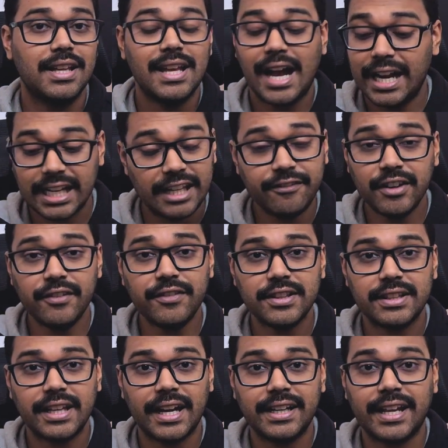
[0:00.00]
and even with
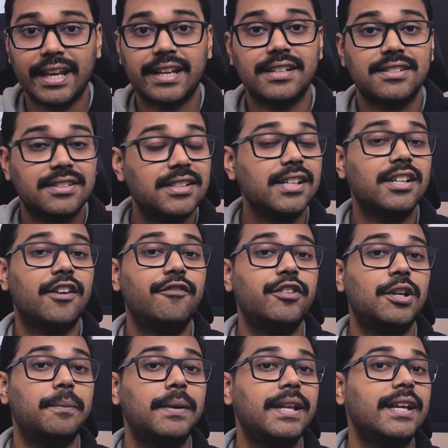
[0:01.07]
that I can still
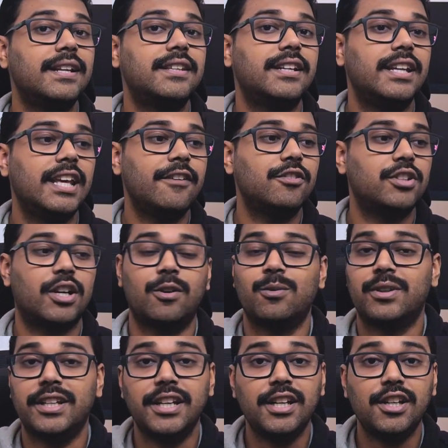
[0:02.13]
comfortably end the day with around
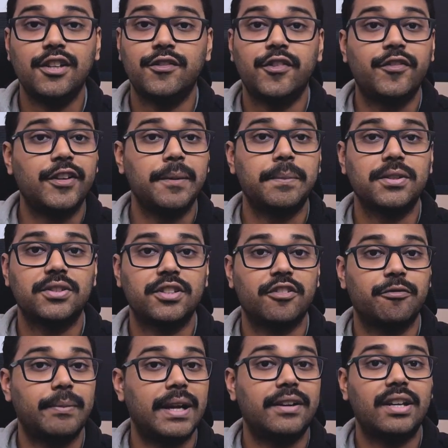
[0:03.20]
10 to 15%
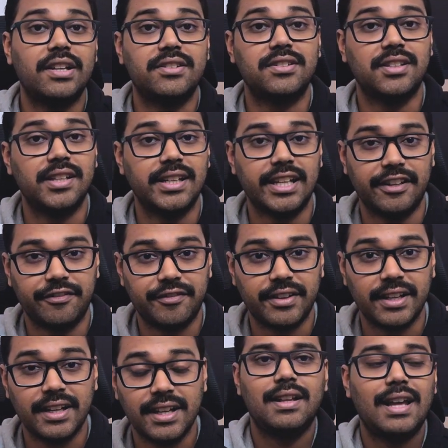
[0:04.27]
of battery still left.
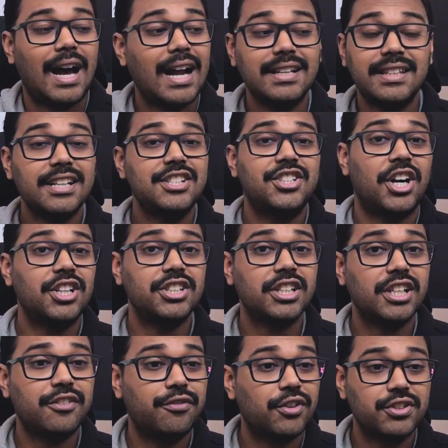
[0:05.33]
And then charging
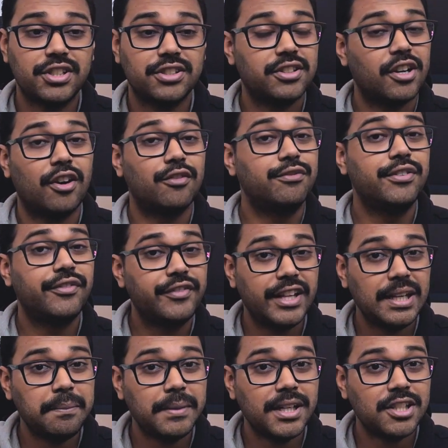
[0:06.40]
it for just around
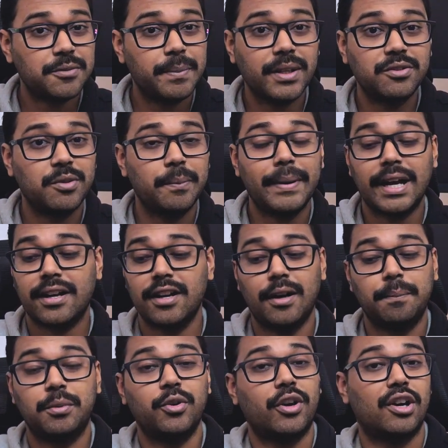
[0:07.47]
15 minutes brings me back
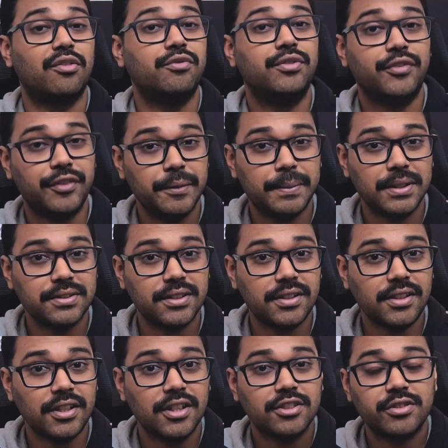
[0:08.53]
up to around
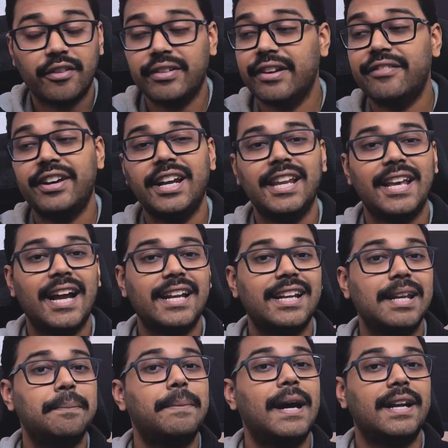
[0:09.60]
50%, so I've never really had
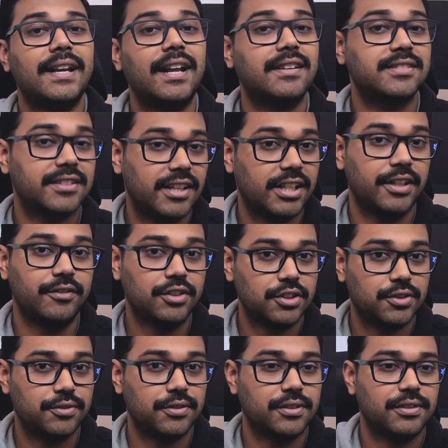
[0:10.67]
any battery anxiety with this
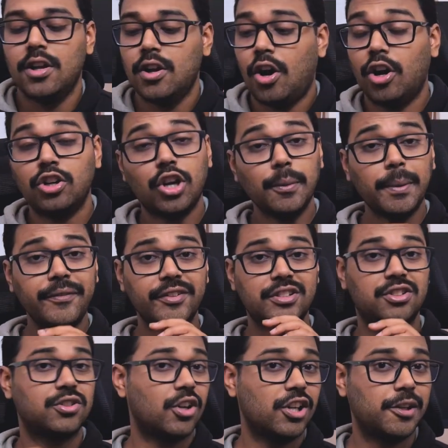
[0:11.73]
phone. On top of its
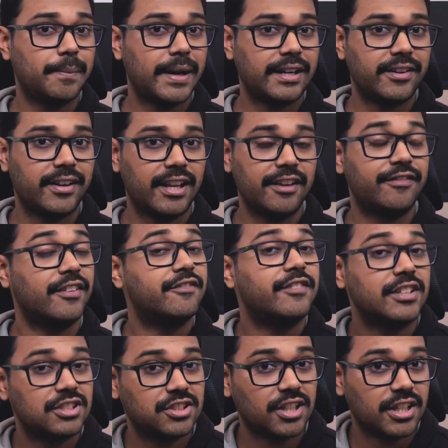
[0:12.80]
solid battery life and
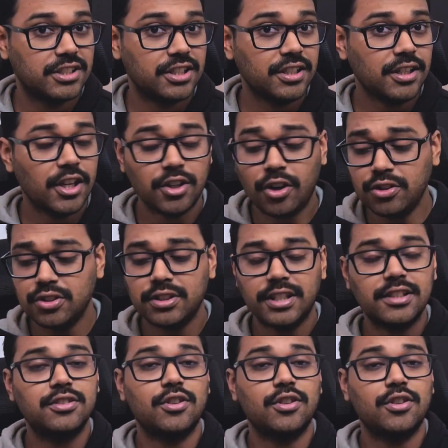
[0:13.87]
fast charging, it also does